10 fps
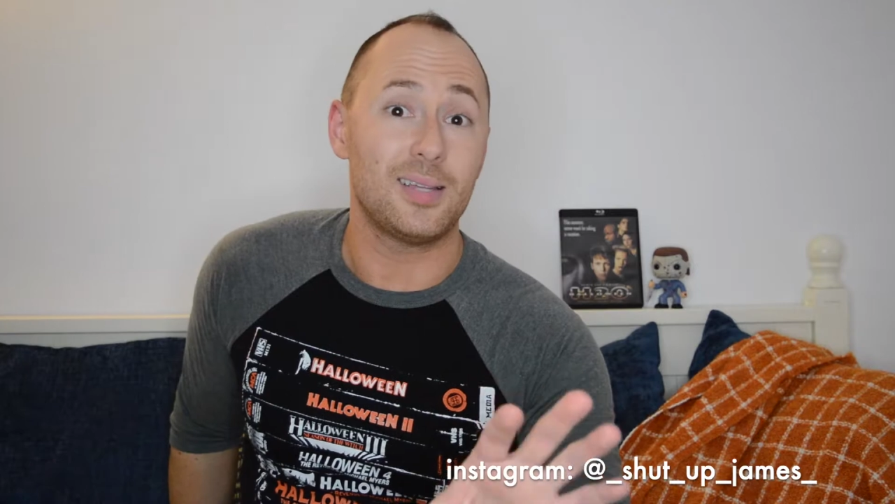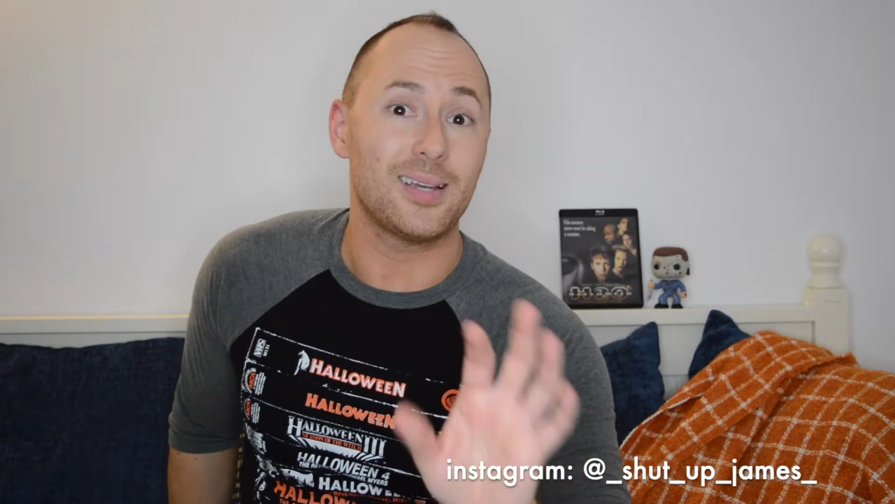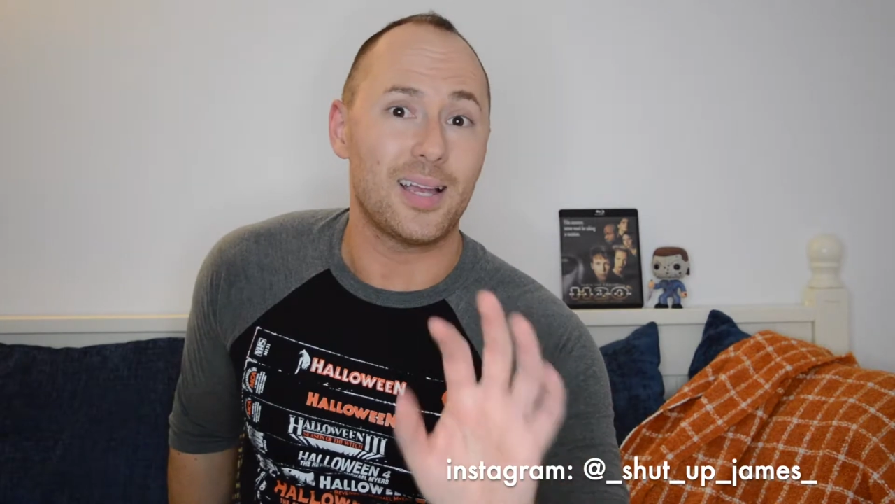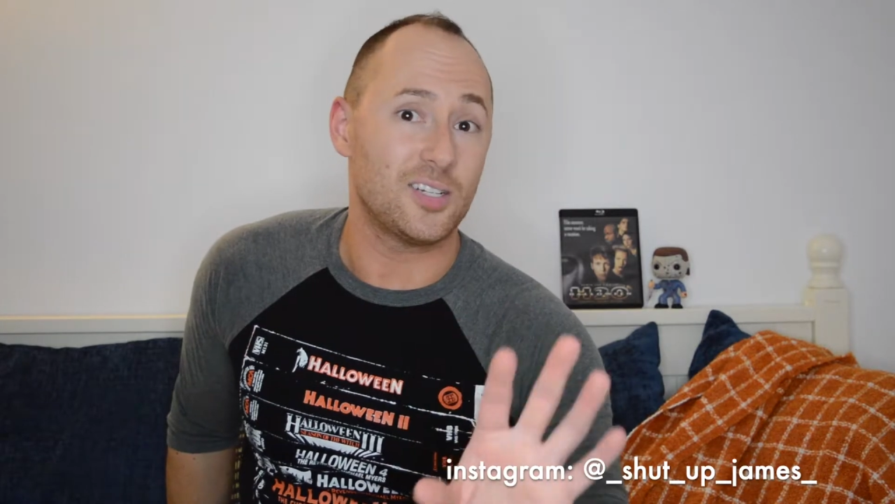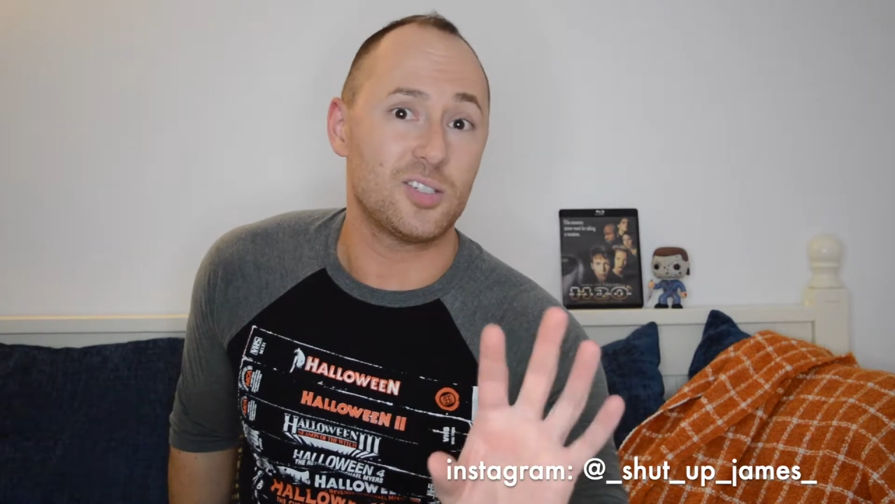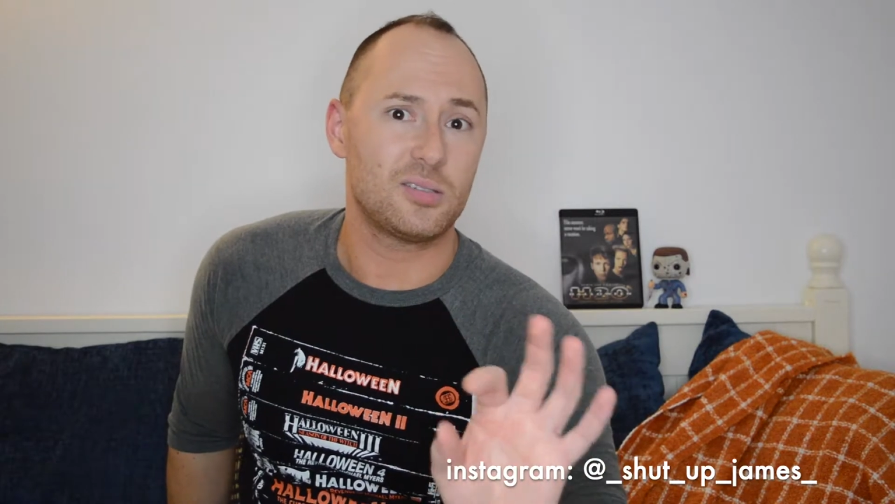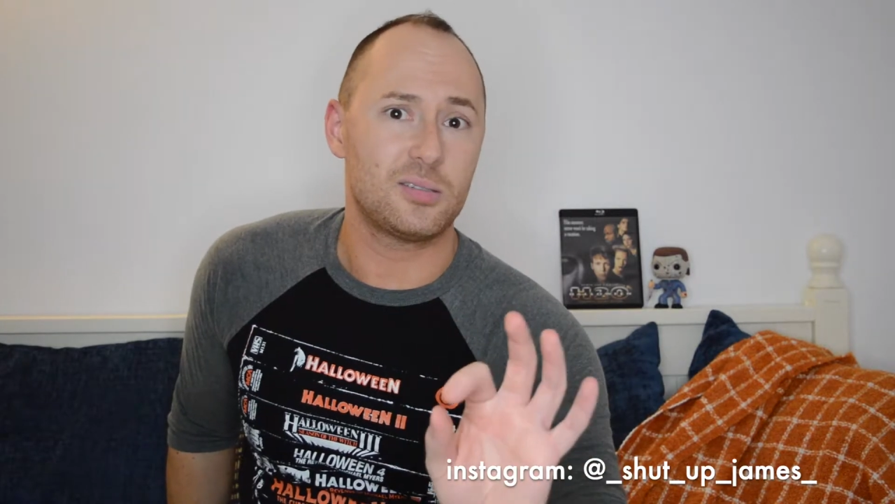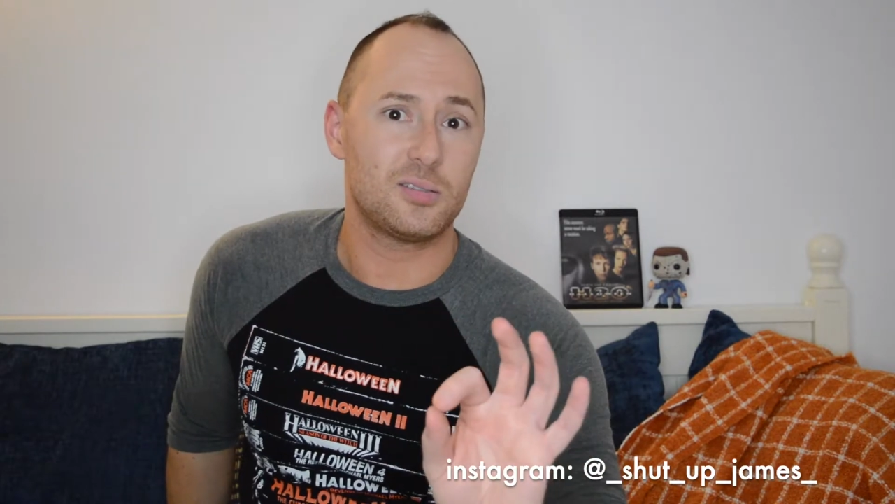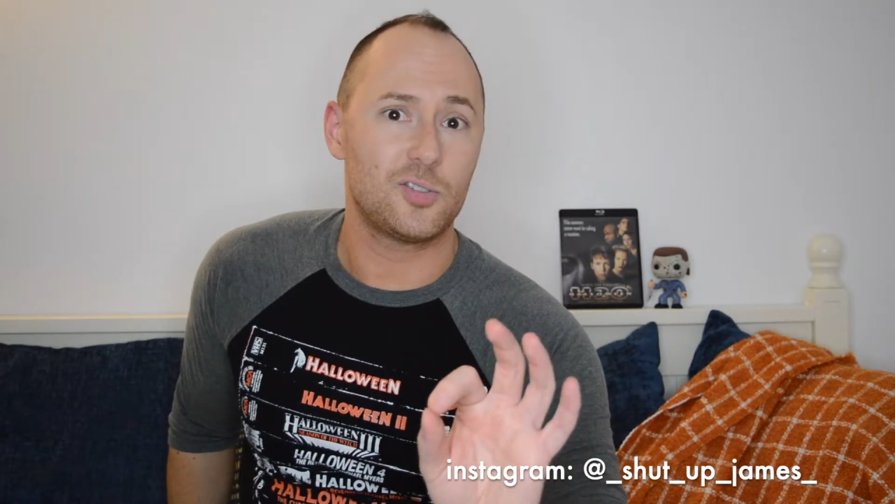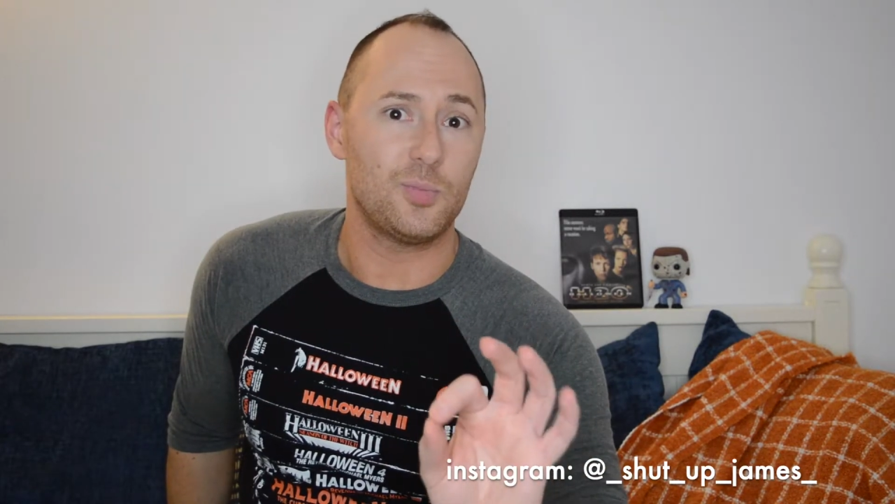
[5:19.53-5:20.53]
Like, I could
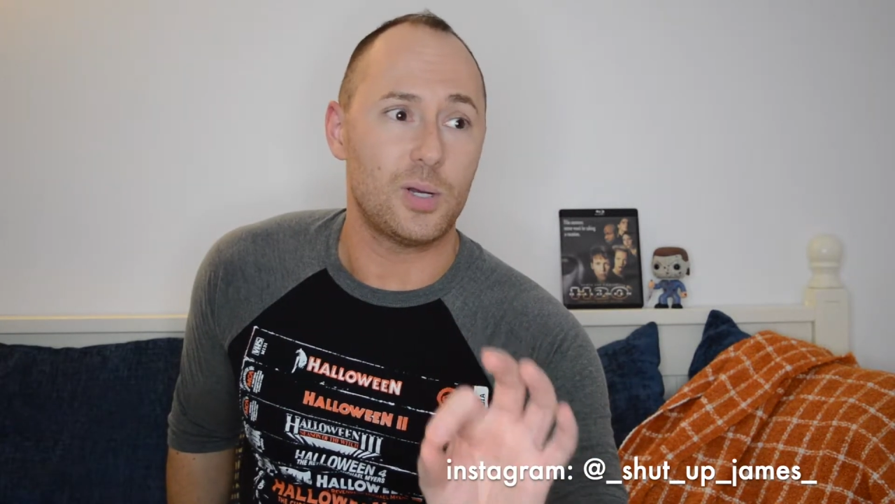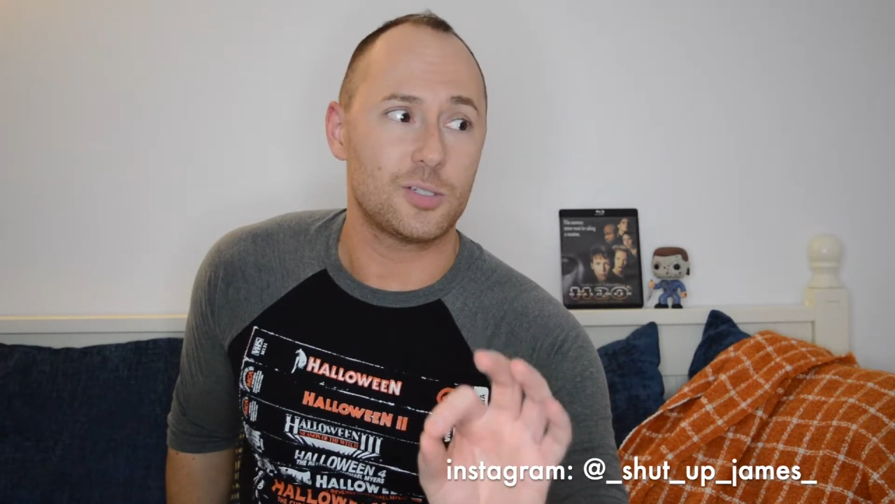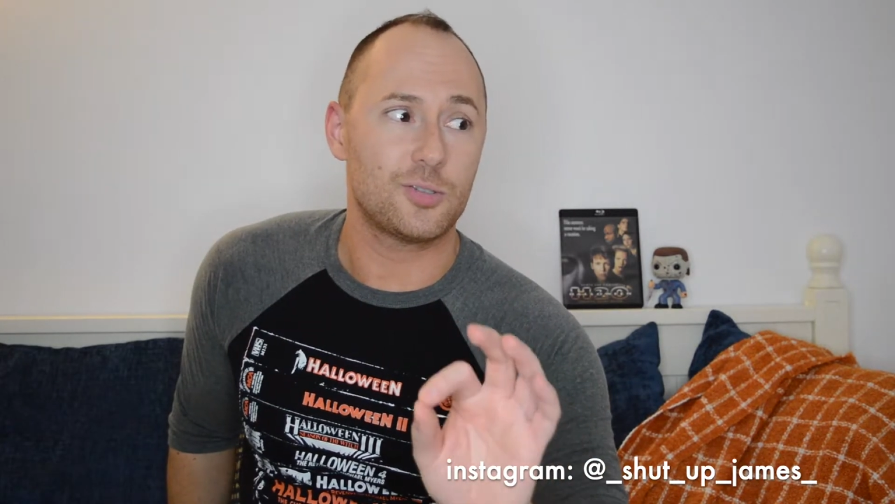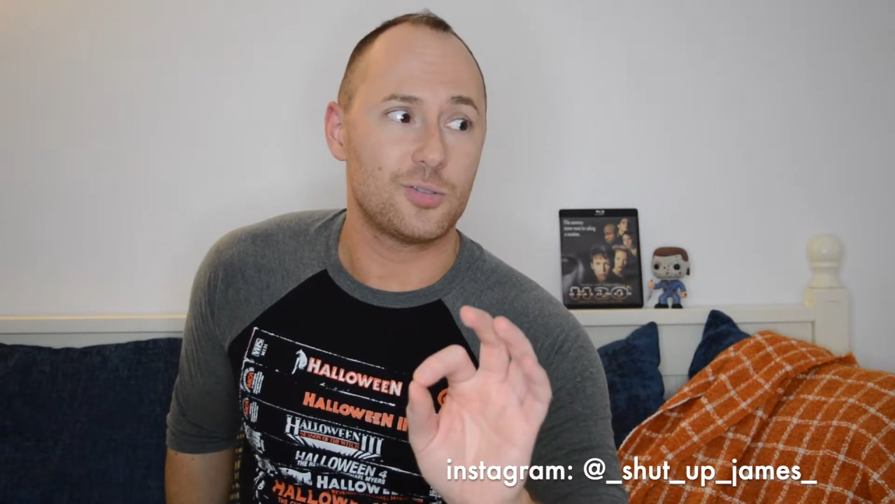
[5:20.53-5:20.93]
just, too much,